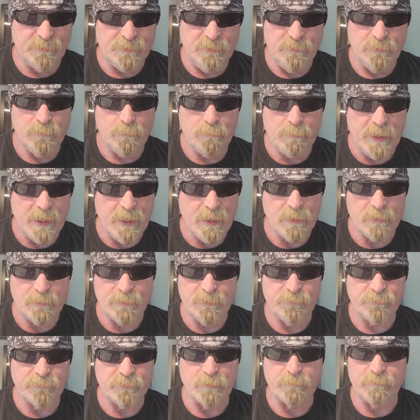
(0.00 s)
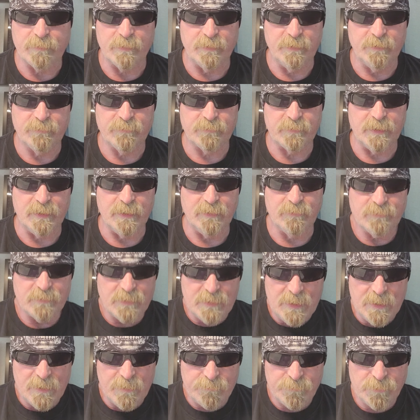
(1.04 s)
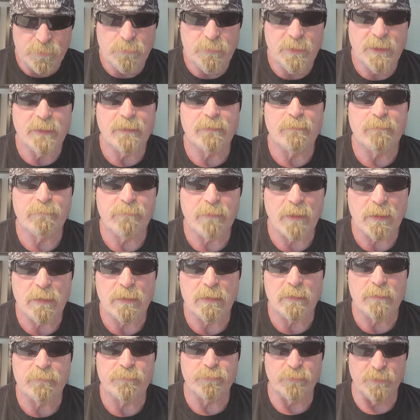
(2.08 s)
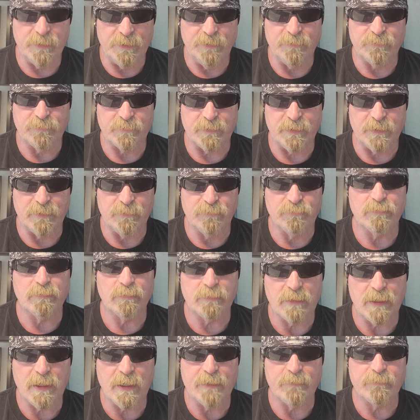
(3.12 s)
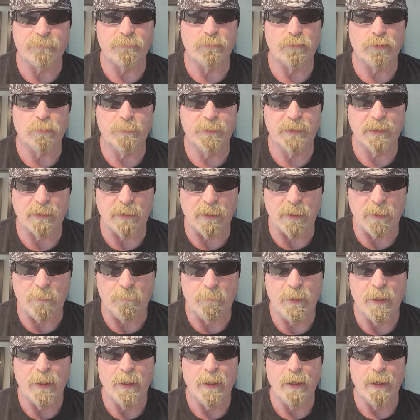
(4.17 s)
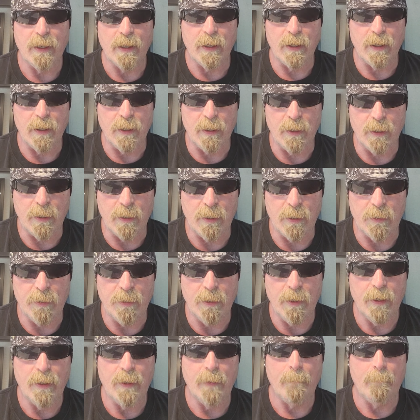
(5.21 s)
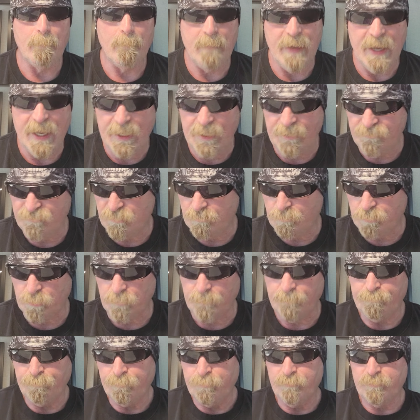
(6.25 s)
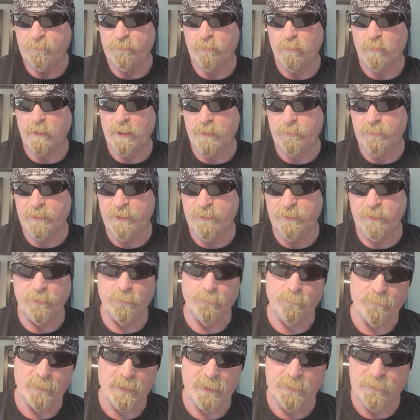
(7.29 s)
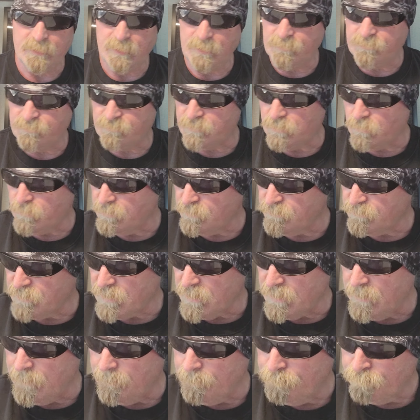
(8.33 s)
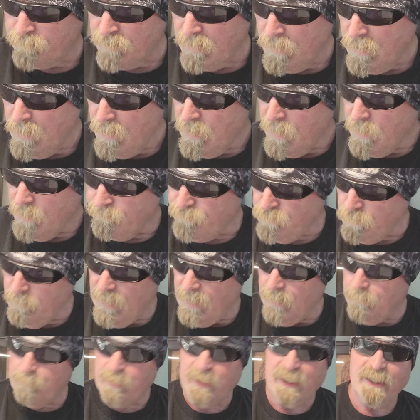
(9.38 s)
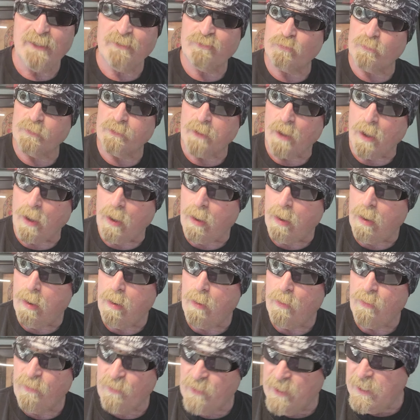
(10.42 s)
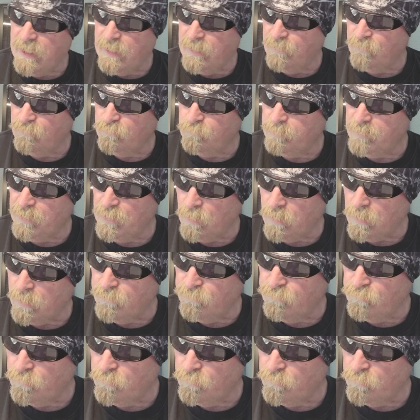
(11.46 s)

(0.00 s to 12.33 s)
that you're powerless over these things, and that if you get involved in these things, your life will become unmanageable. So what do? Another Stoic saying. If you make peace with all things beyond